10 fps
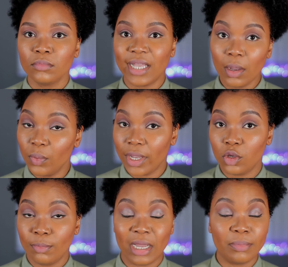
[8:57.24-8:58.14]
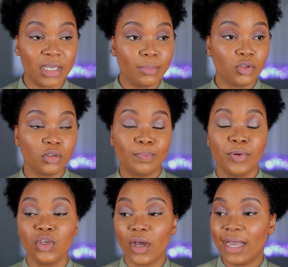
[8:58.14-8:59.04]
That way you might be able to
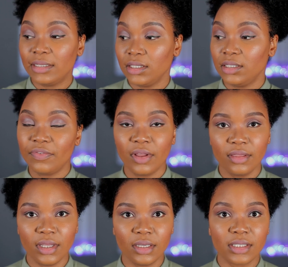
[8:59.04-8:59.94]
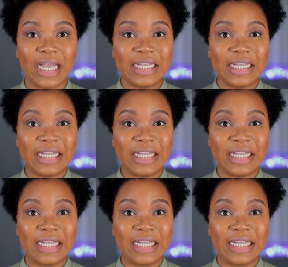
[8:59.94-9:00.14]
put your hand in different things